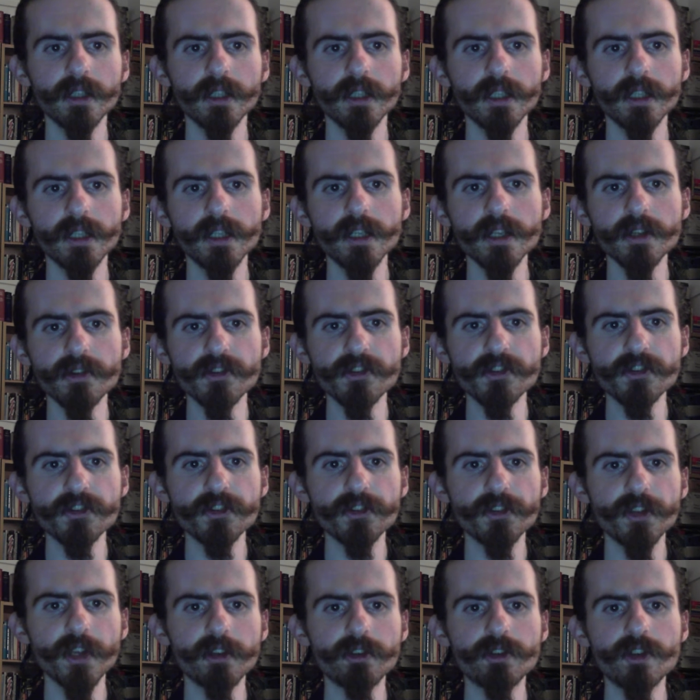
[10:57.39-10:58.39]
it is
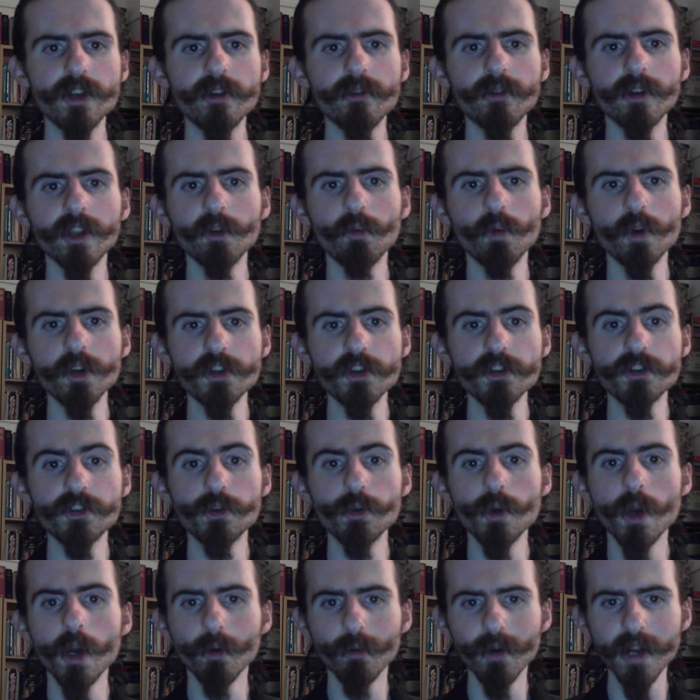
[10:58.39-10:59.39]
that generally wishes
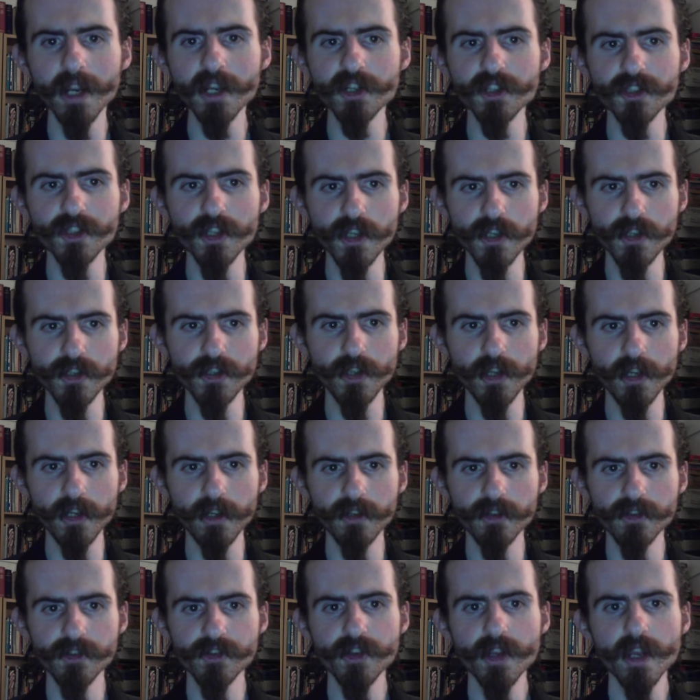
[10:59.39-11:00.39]
to erase these
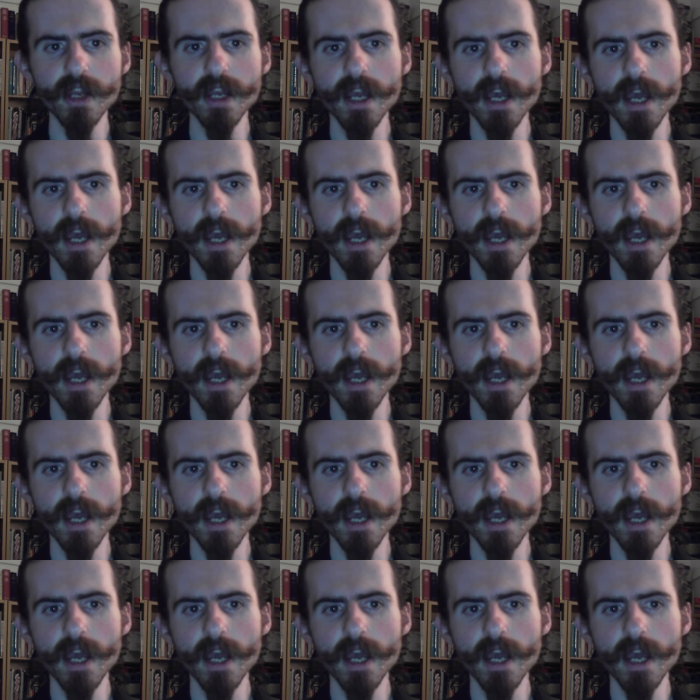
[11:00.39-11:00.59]
things,